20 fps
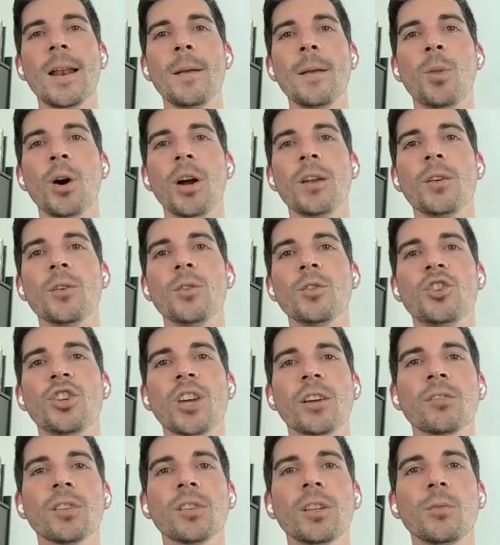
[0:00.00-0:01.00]
But
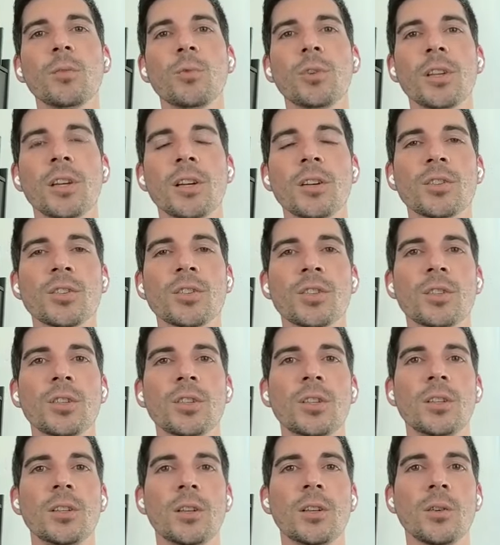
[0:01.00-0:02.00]
generally, when there's,
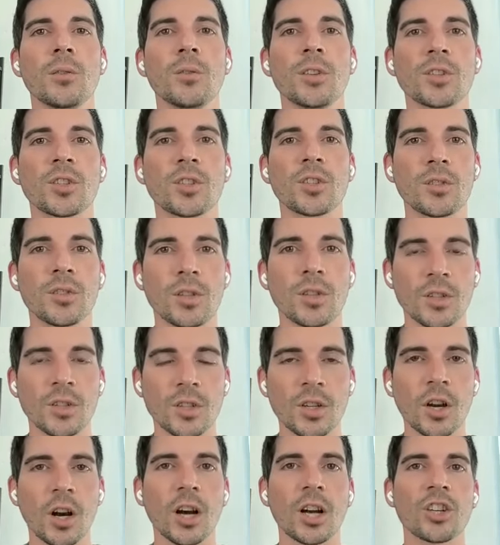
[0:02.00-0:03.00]
you know, this
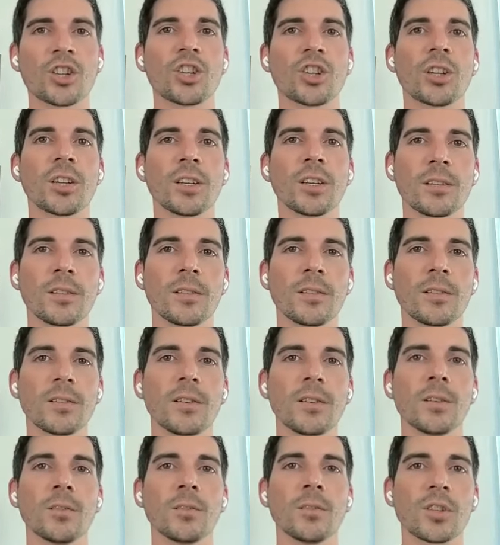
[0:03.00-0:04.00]
caution,
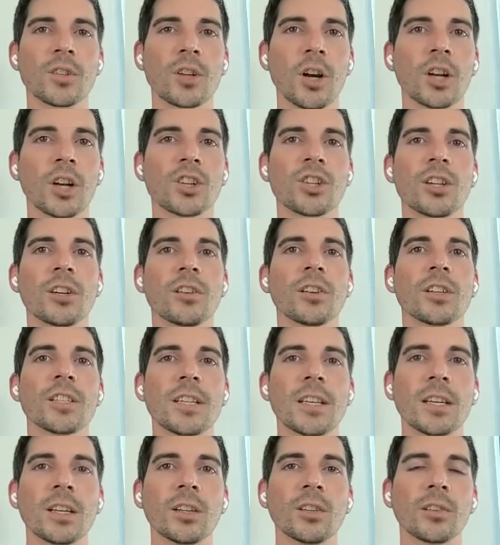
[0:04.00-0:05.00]
you know, this cautionary
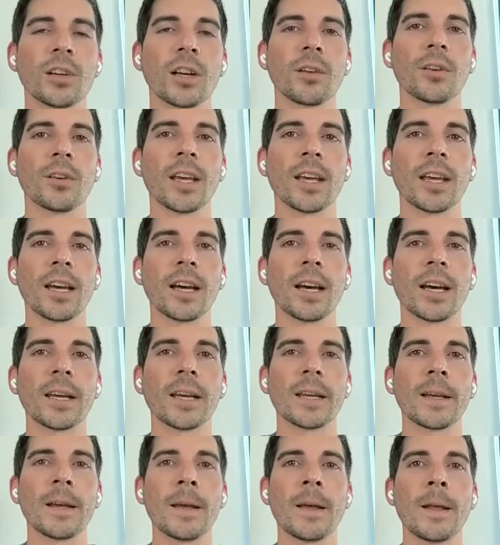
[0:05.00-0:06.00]
tale around
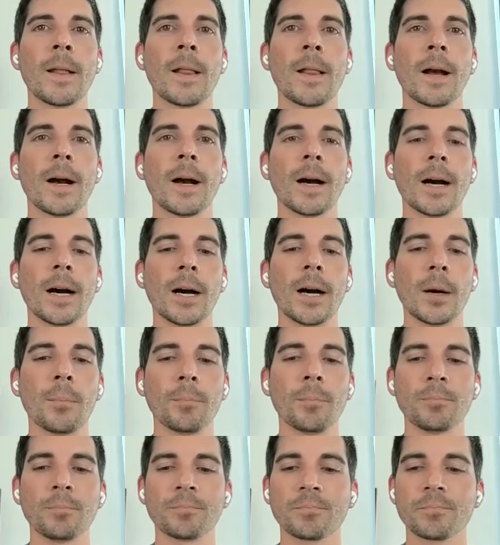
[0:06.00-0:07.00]
AI,
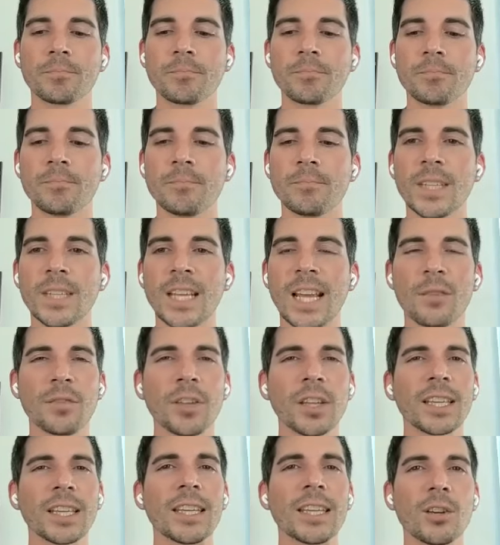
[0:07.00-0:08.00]
I
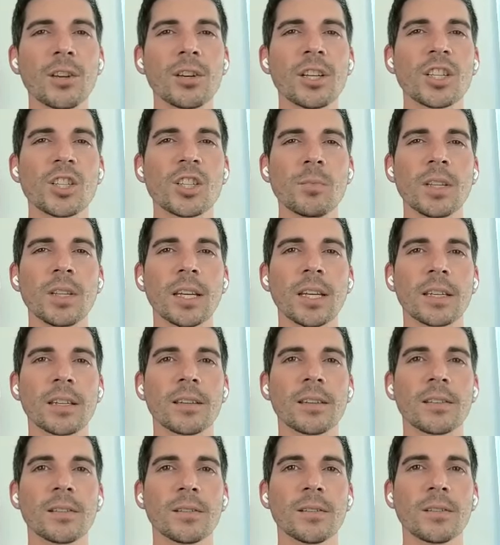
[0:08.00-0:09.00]
feel like there needs to be like